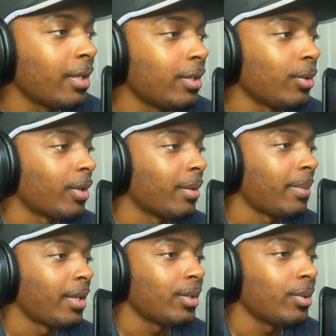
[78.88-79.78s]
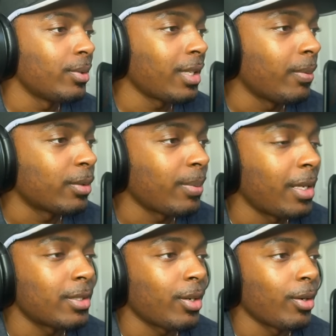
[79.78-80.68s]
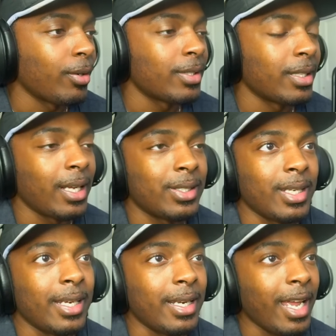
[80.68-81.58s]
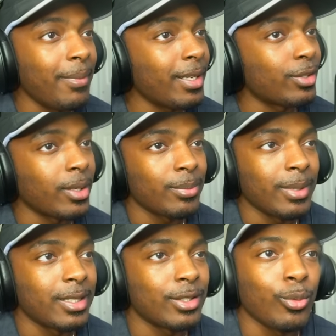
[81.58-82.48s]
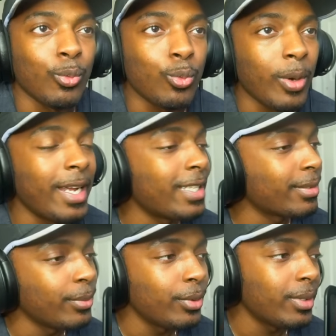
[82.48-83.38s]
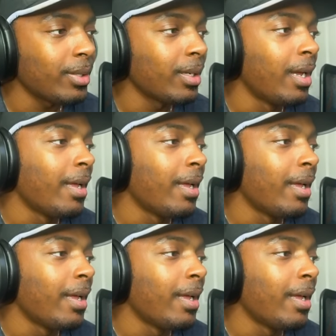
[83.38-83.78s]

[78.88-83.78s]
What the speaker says: Don't worry about those. Aim response curve, set that to dynamic. Trust me, it's way smoother.